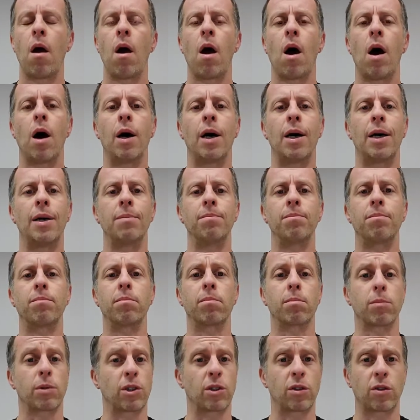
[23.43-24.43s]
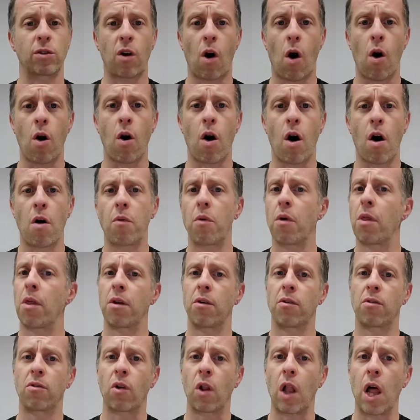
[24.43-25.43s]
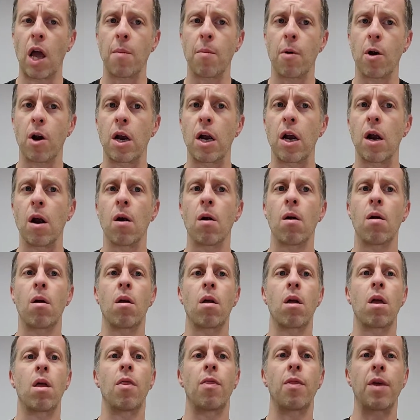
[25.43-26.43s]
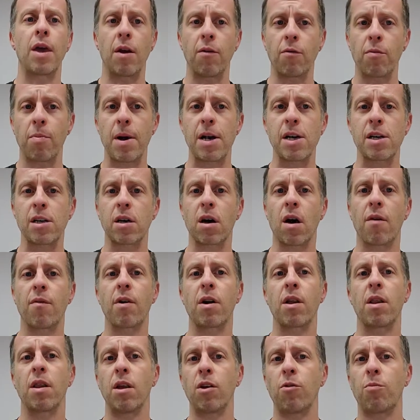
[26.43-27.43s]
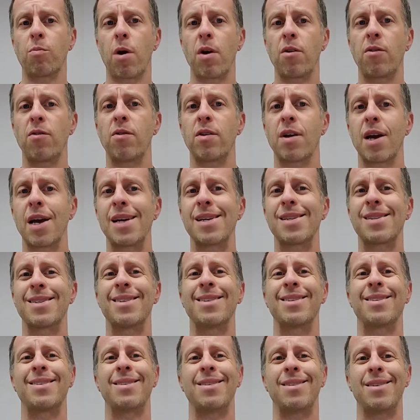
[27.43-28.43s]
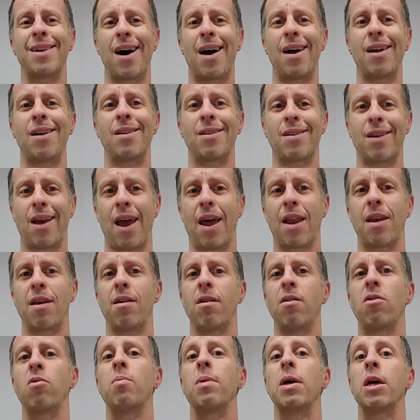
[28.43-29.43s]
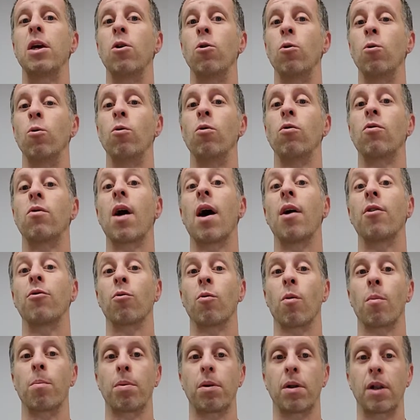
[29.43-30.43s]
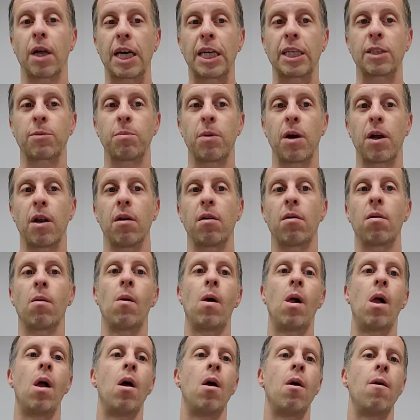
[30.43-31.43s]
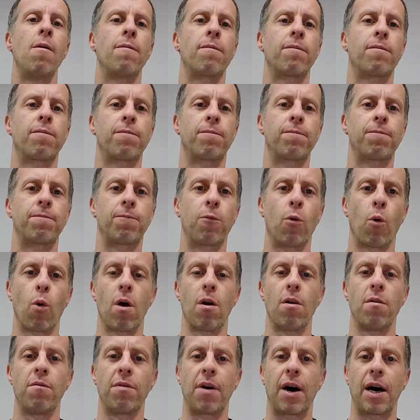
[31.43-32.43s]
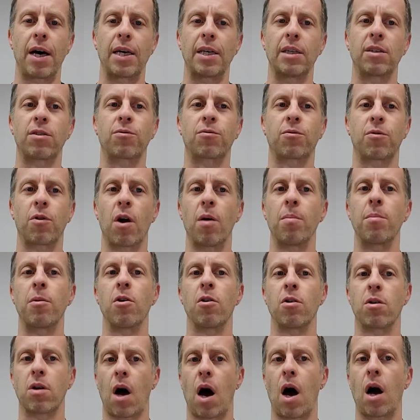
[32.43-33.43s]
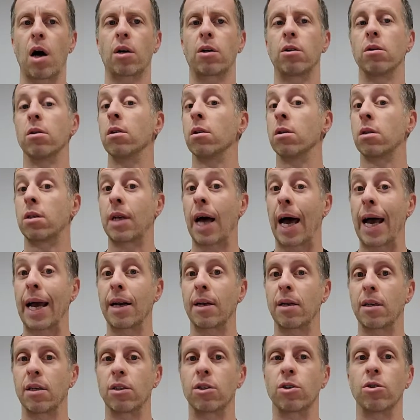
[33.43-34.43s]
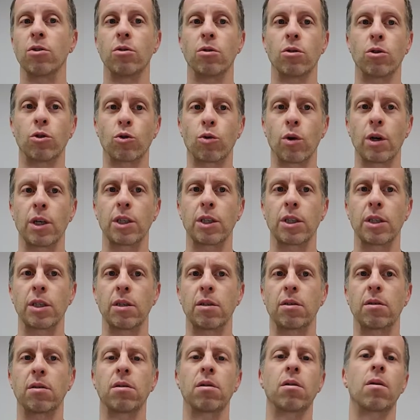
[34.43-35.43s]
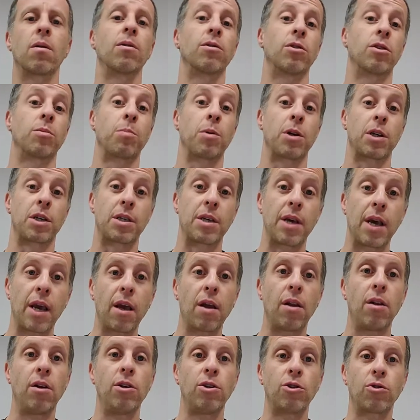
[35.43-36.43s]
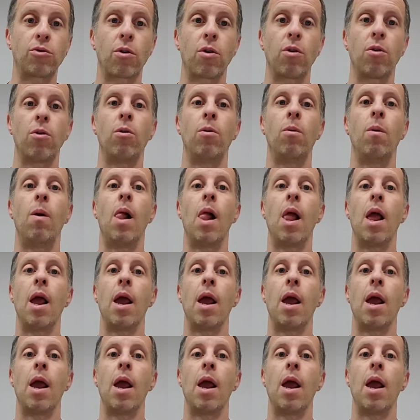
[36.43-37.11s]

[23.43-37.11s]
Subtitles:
I'm going to start off with a disclaimer here. The information covered in this presentation is not intended to be used as a replacement for advice from your doctor, dietitian, or nutritionist. And this is particularly true